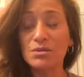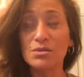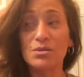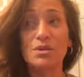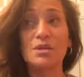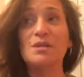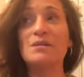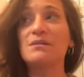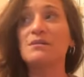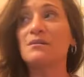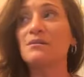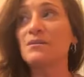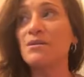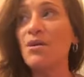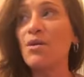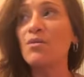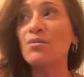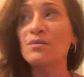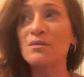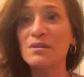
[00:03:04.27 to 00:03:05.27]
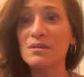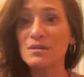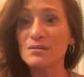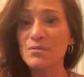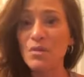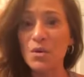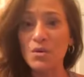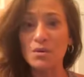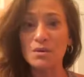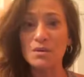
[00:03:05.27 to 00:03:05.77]
Jesus, holy
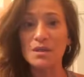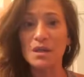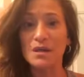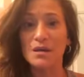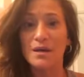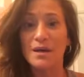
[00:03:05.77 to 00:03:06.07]
smokes.